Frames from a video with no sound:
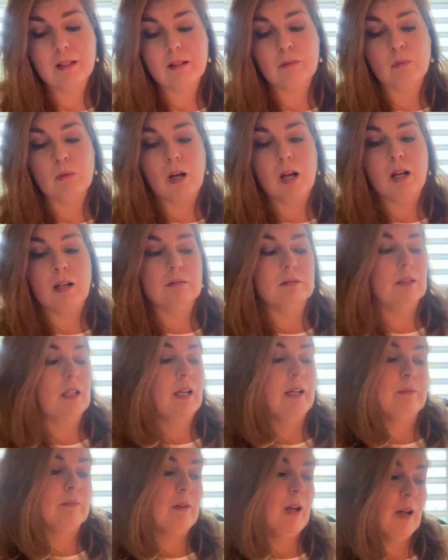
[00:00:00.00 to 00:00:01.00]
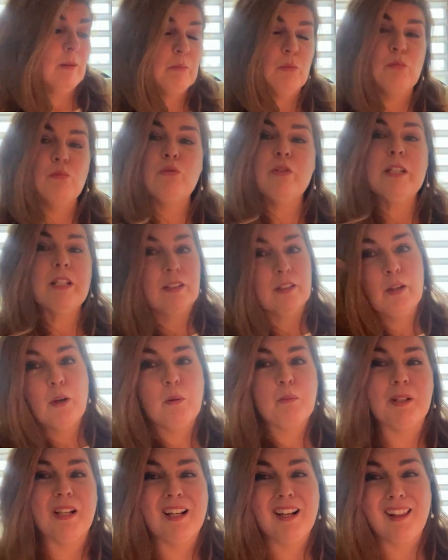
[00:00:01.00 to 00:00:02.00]
wow, I, I'm really
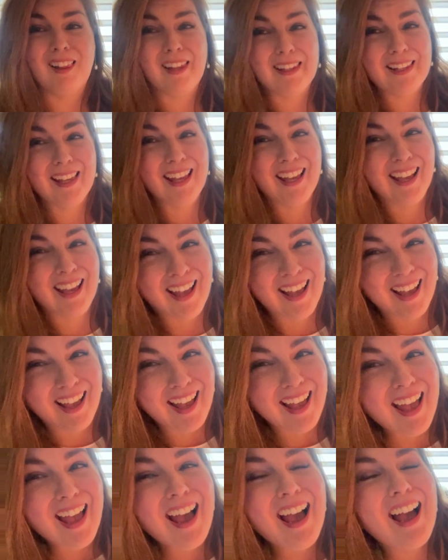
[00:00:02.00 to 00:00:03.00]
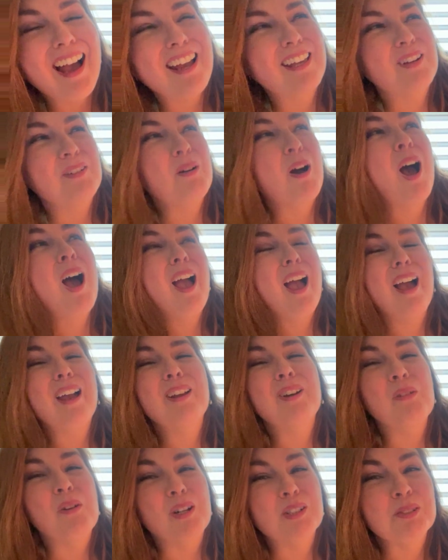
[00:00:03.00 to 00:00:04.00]
opening like, I gotta, I
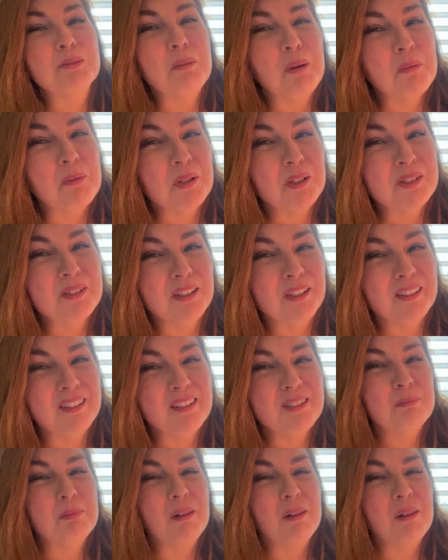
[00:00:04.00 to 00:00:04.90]
gotta watch my words on this